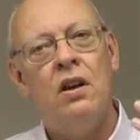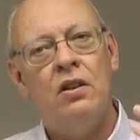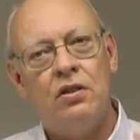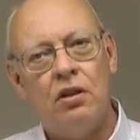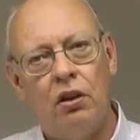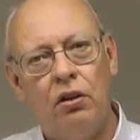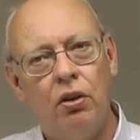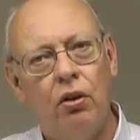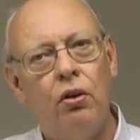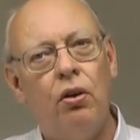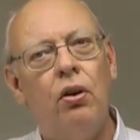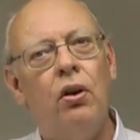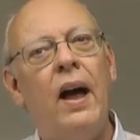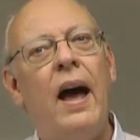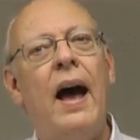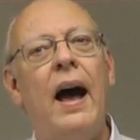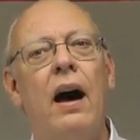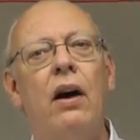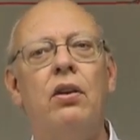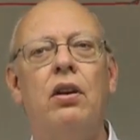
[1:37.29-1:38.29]
to learn
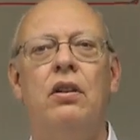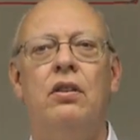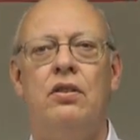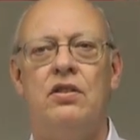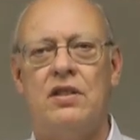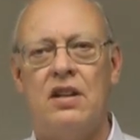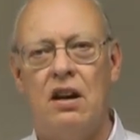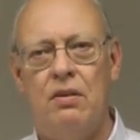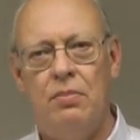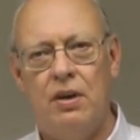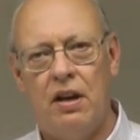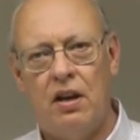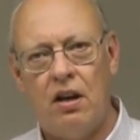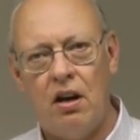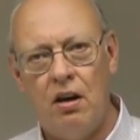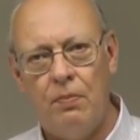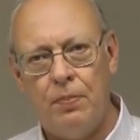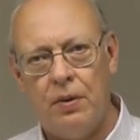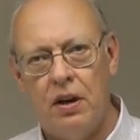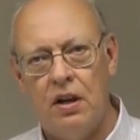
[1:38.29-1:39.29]
how to understand big
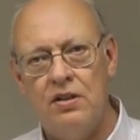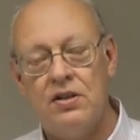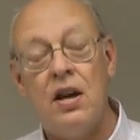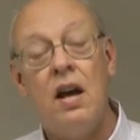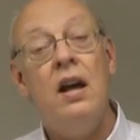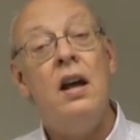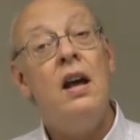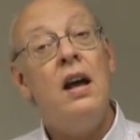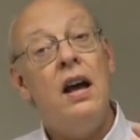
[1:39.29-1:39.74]
companies.